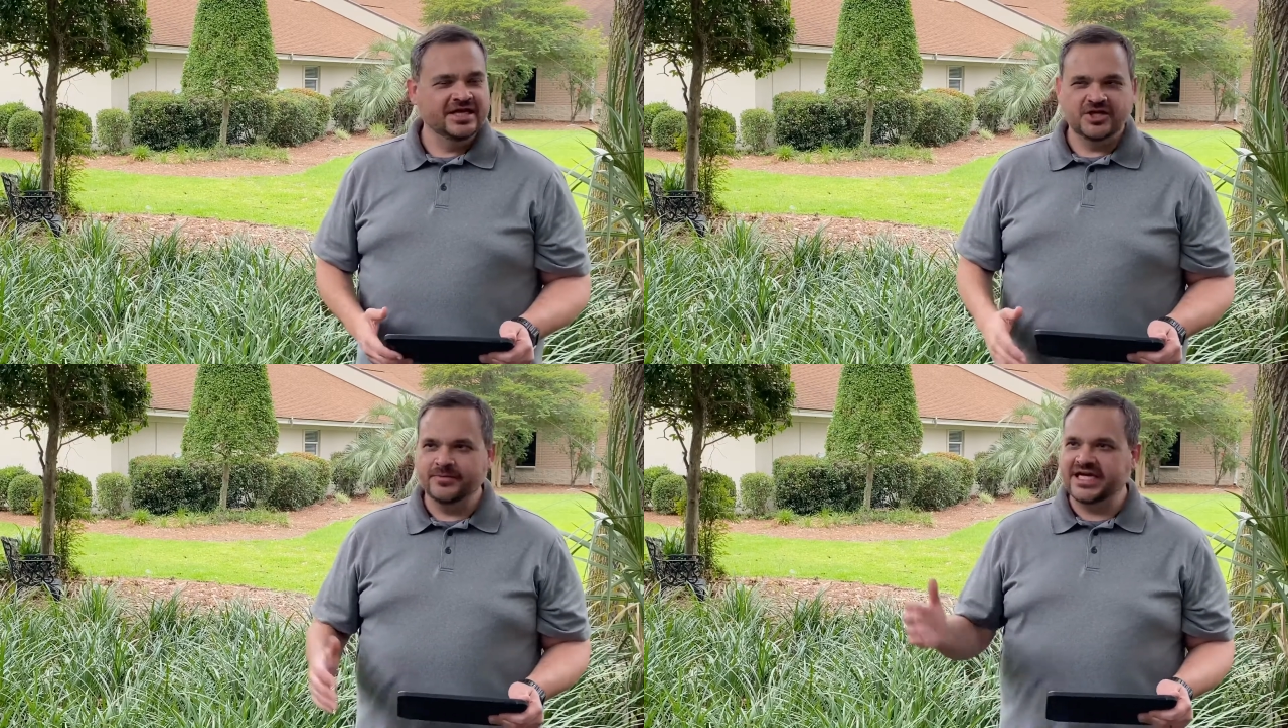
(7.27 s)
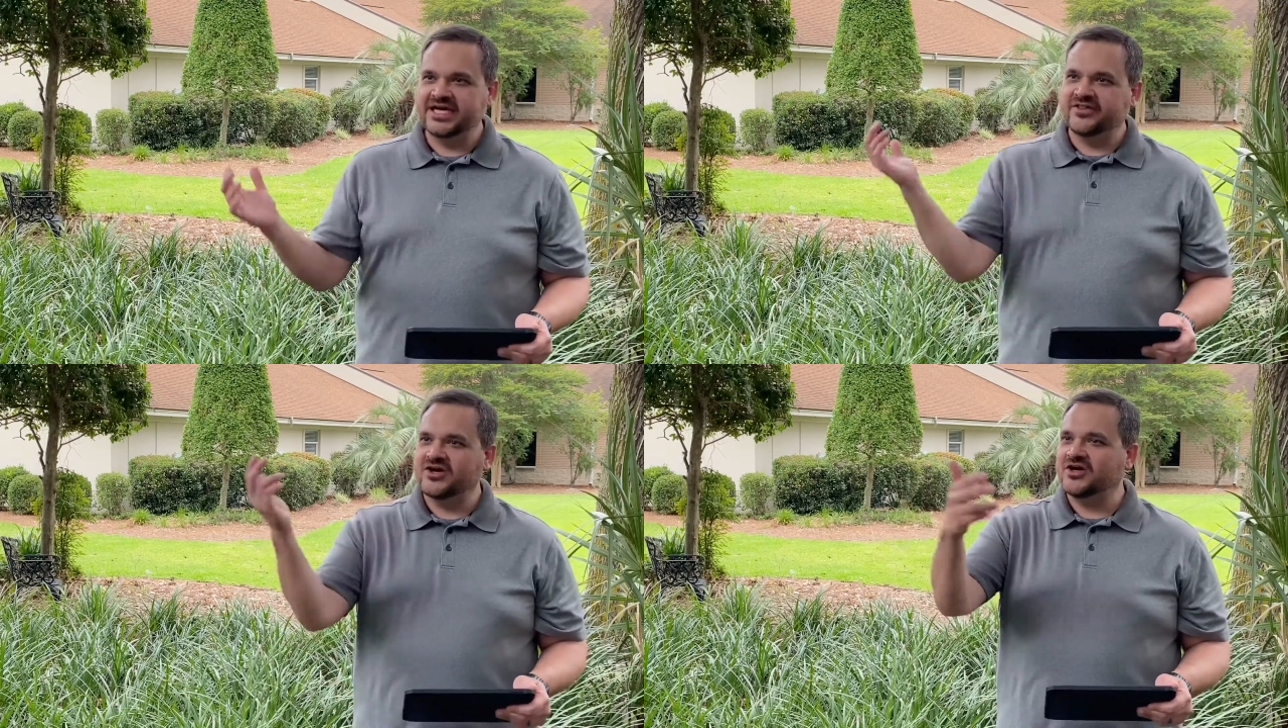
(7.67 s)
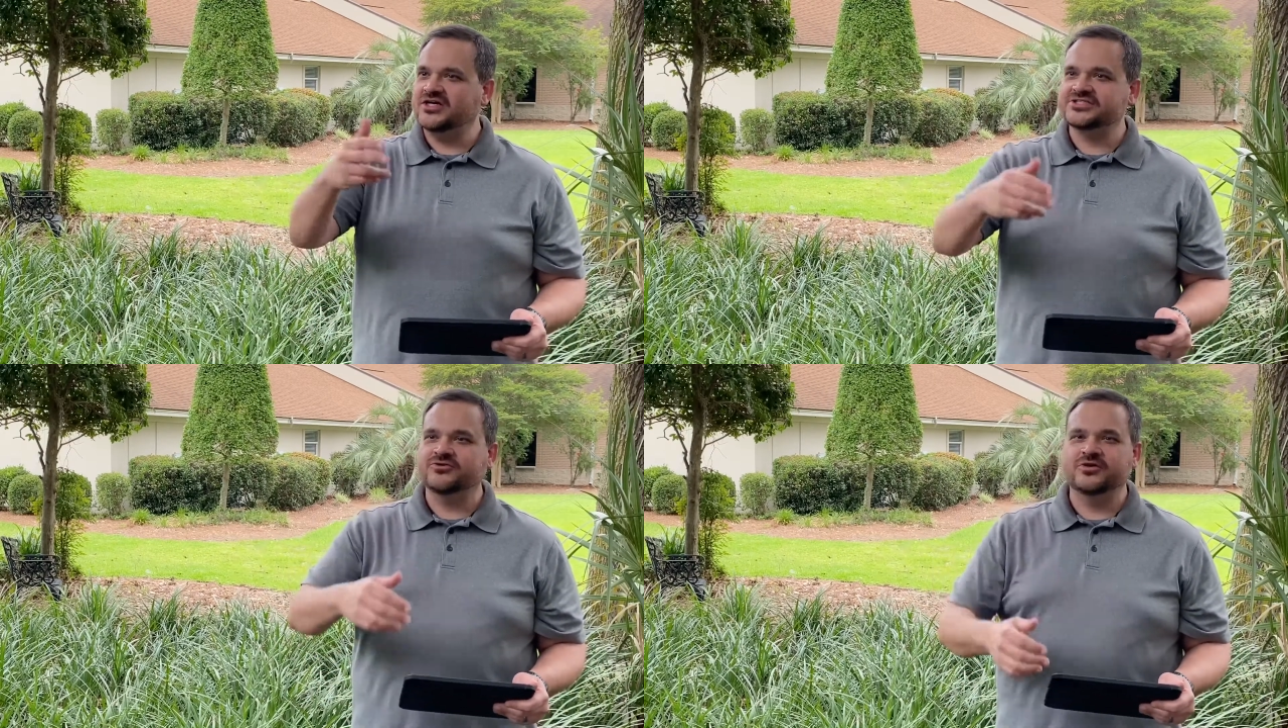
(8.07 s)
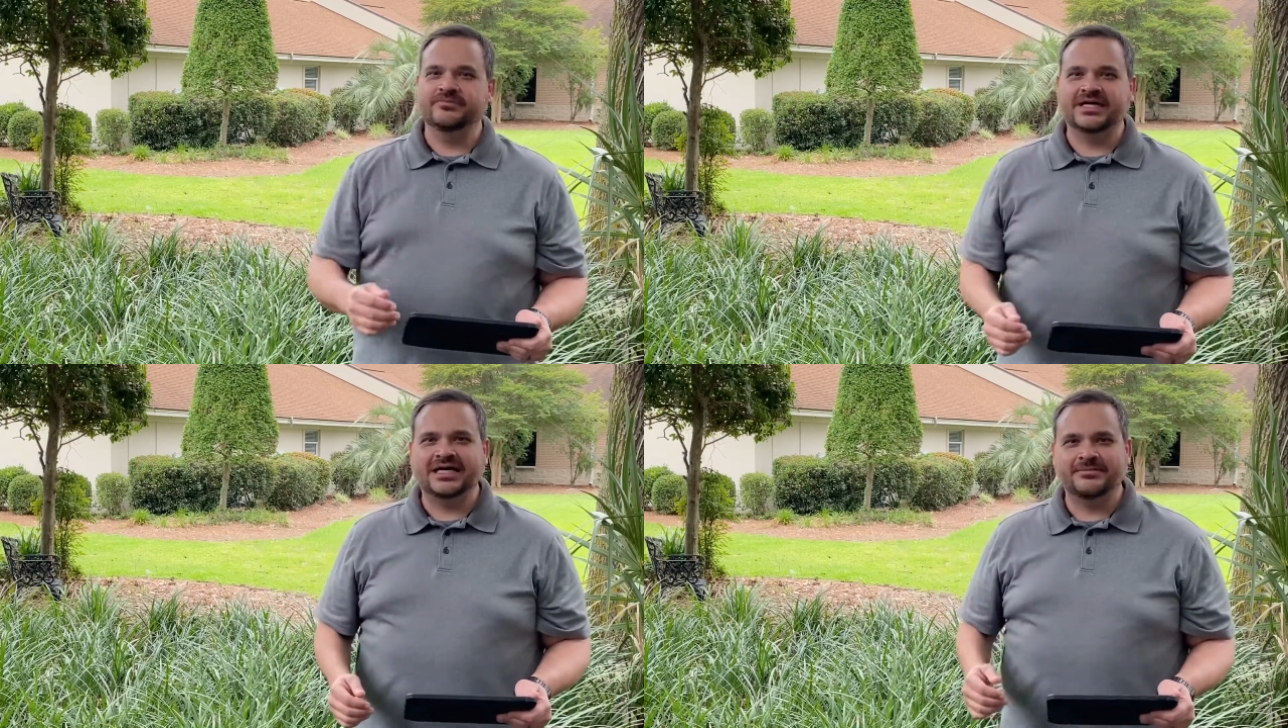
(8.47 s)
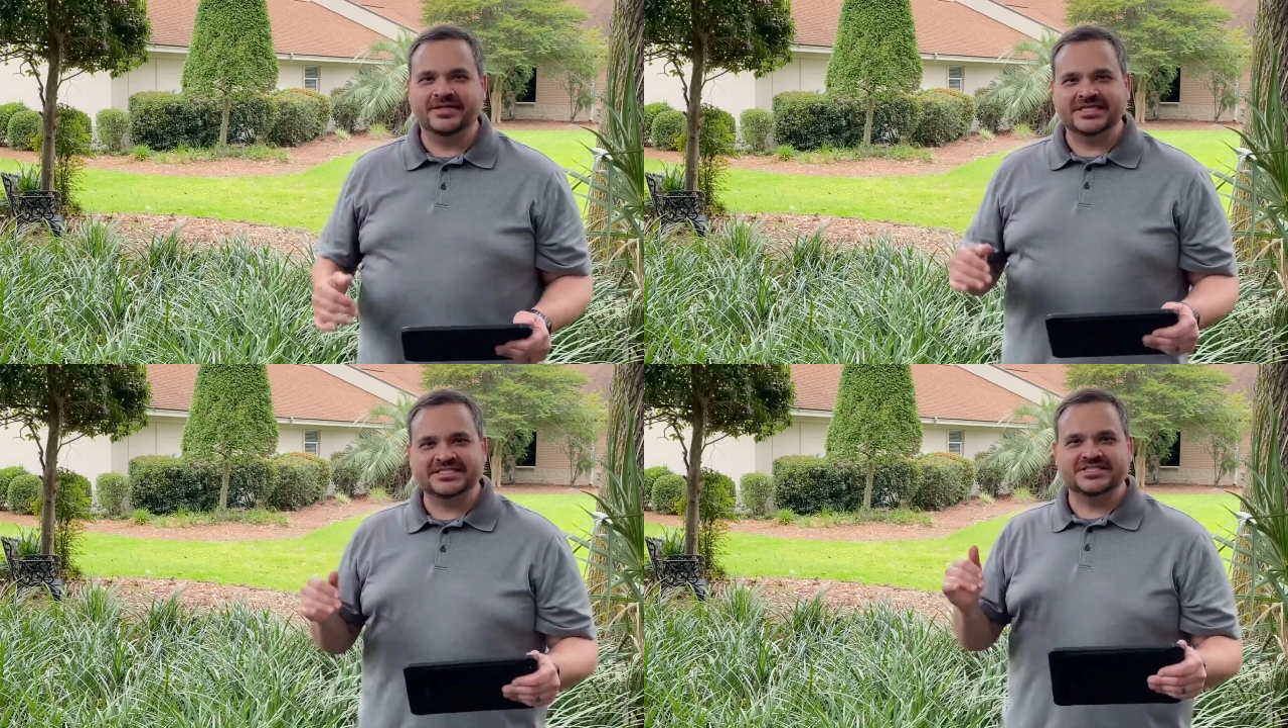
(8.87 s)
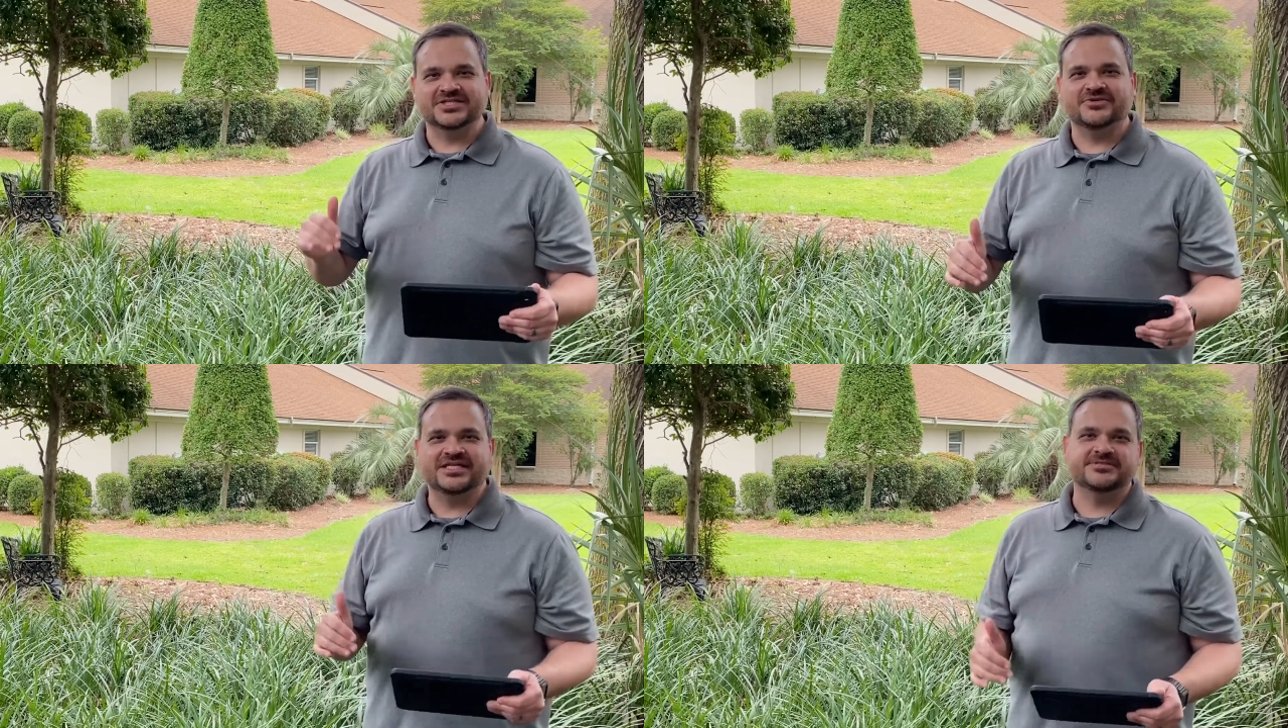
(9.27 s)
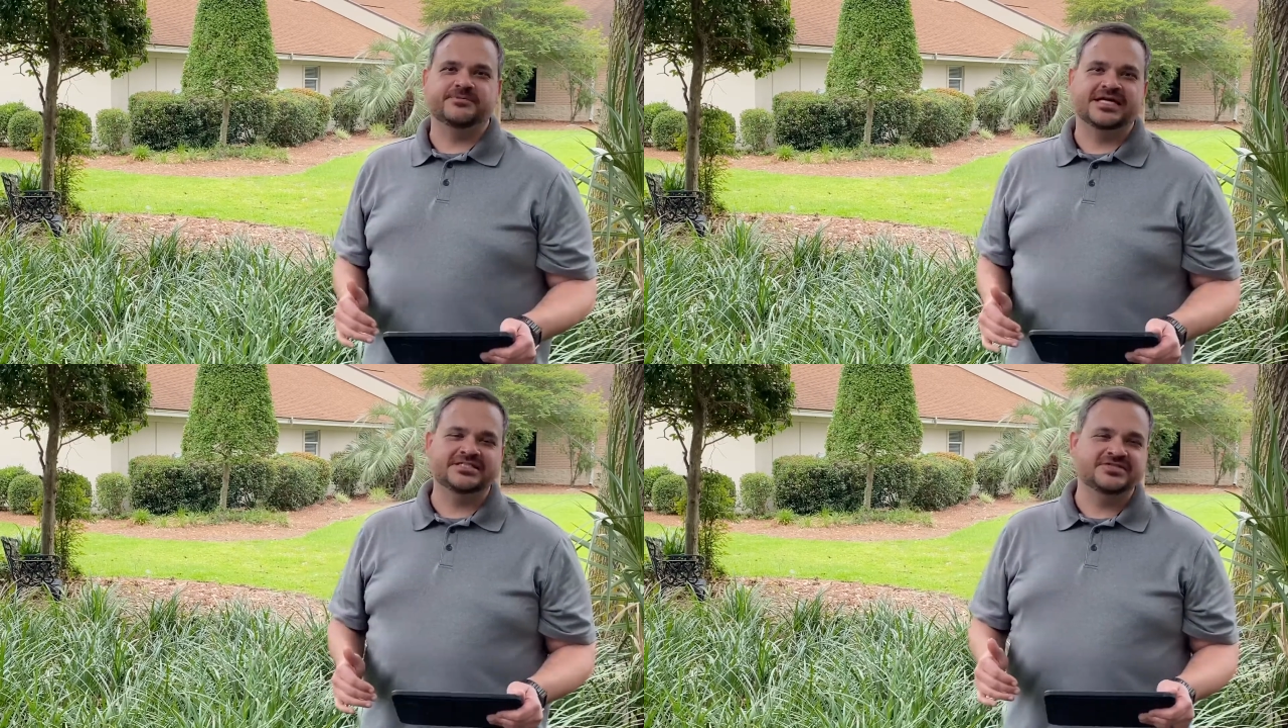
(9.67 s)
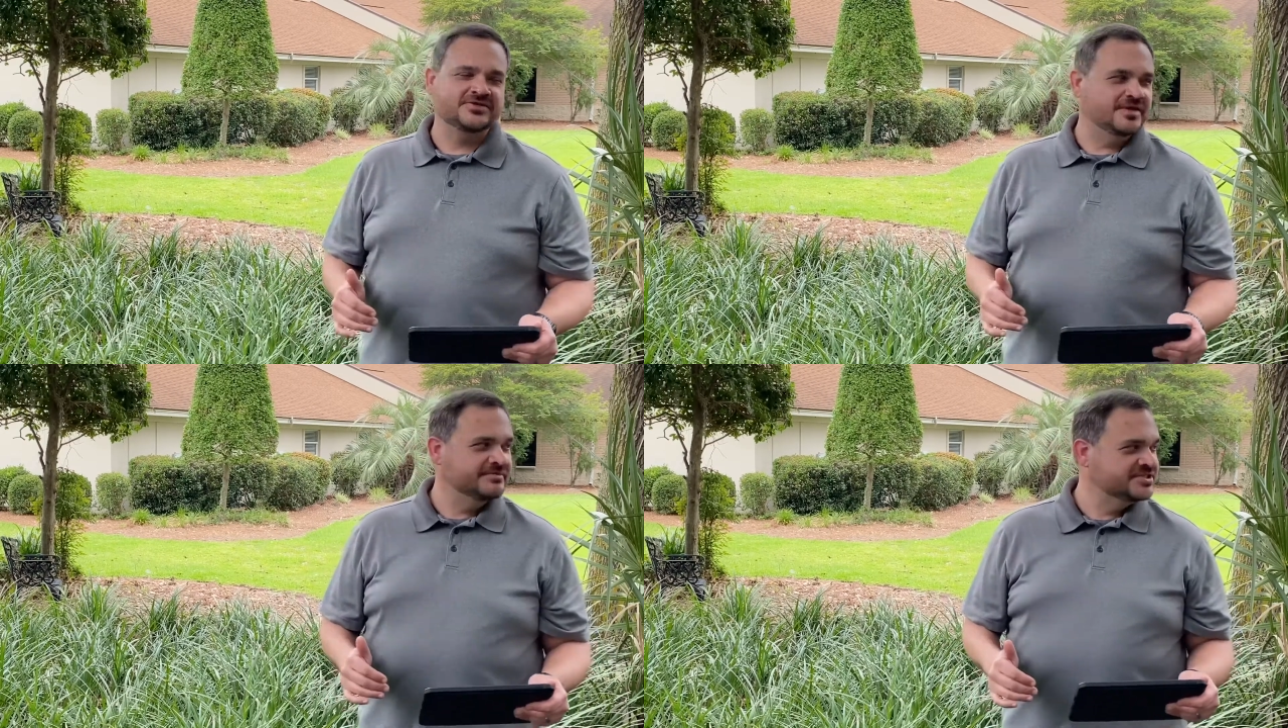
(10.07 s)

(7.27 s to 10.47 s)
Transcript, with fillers: You may hear the cars going by, but this is a great spot to um,